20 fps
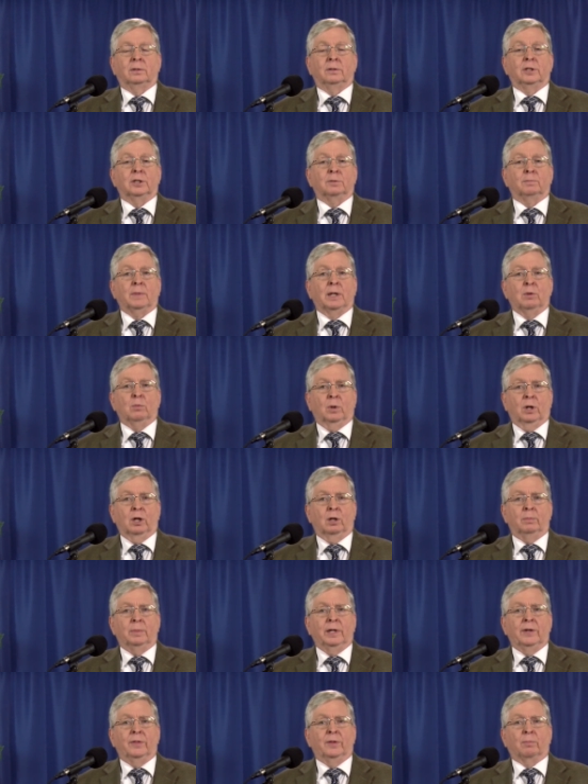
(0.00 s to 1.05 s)
this may well
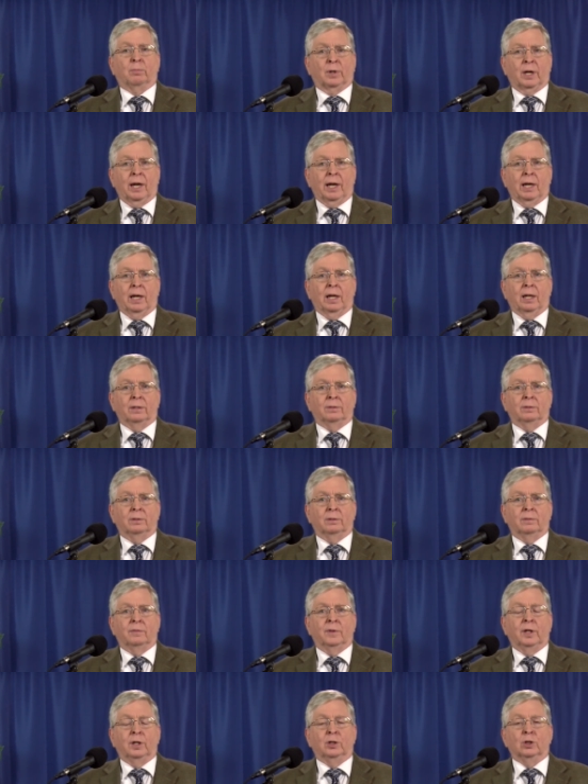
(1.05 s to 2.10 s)
be the pride
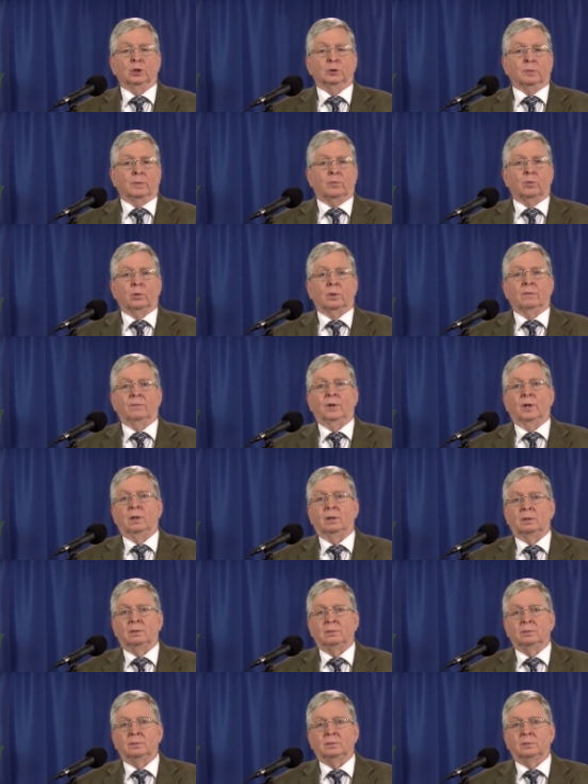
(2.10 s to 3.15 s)
that goes before a
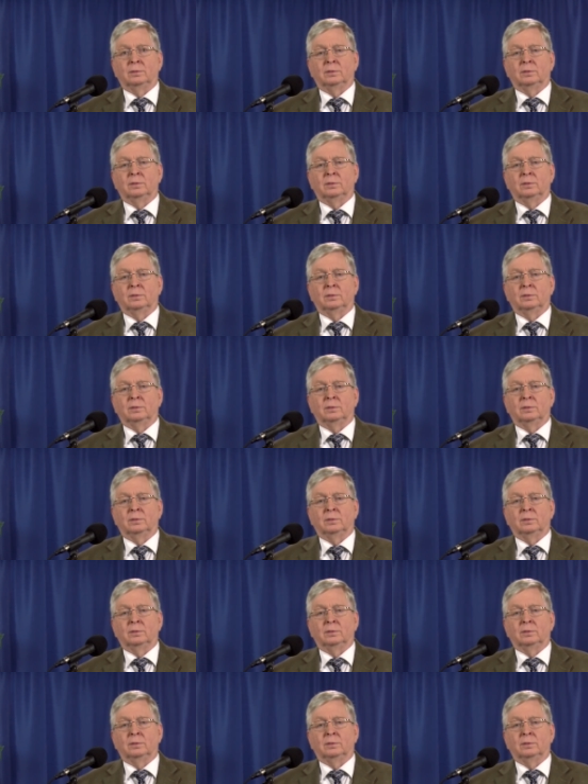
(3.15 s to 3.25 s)
fall.